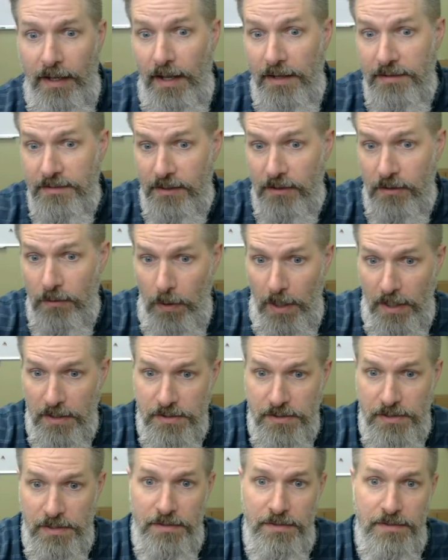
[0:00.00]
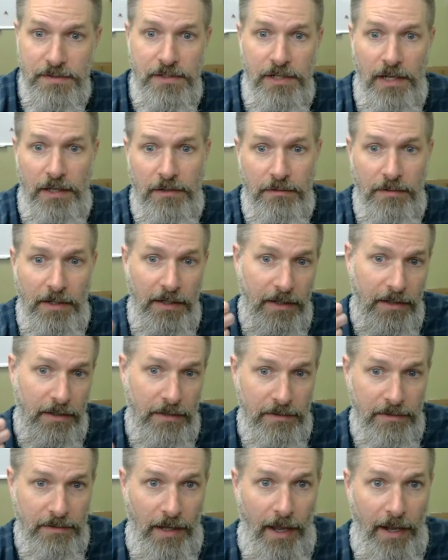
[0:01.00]
asking questions, generating
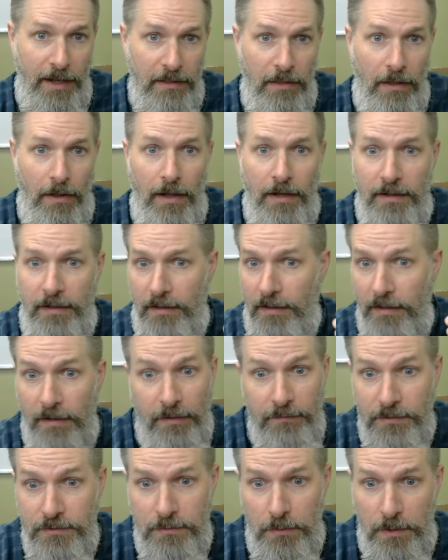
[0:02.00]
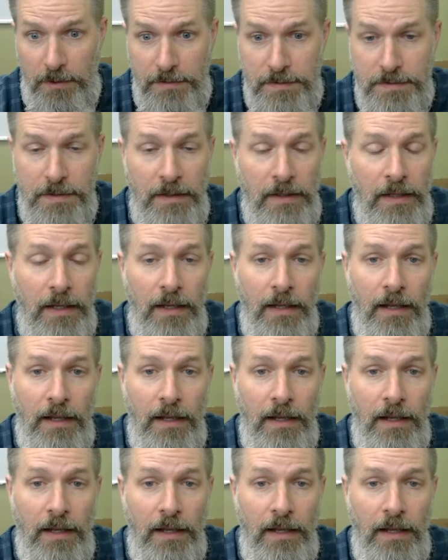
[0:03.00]
a dialogue of sorts,